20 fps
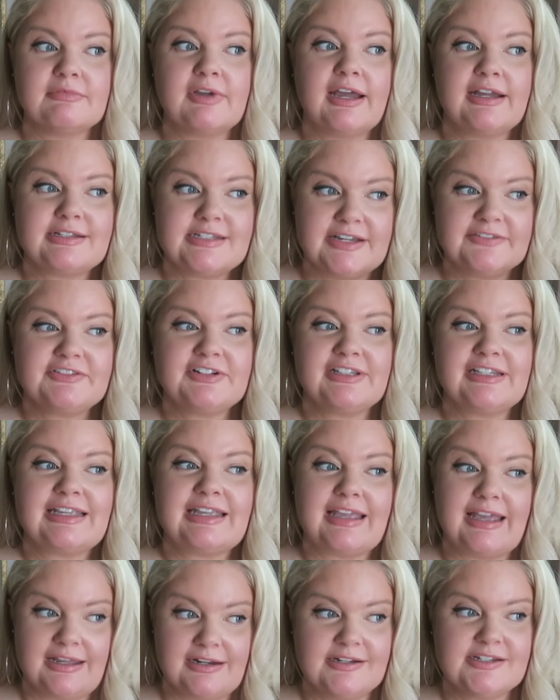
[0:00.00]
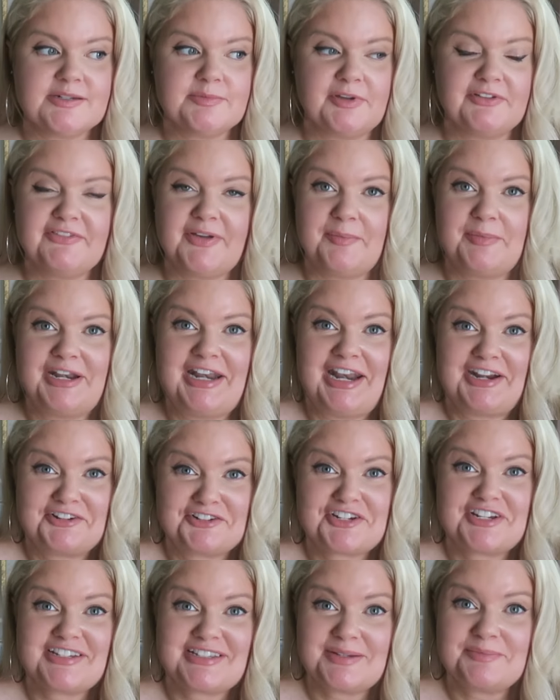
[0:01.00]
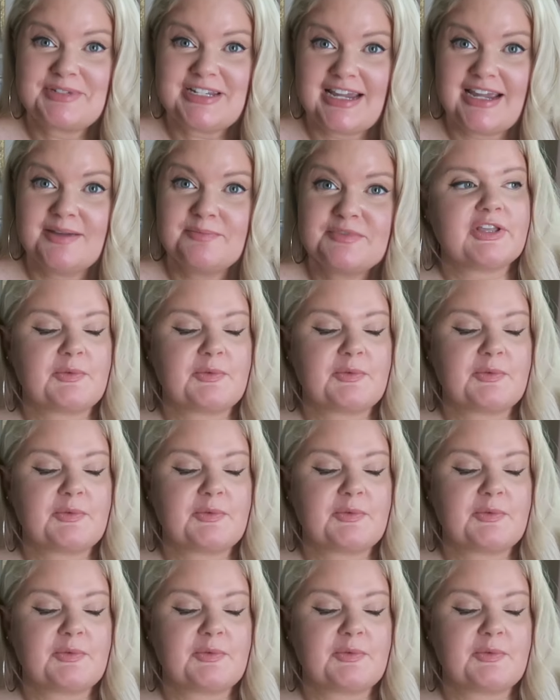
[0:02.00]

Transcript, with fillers: I definitely get into my feminine energy sometimes.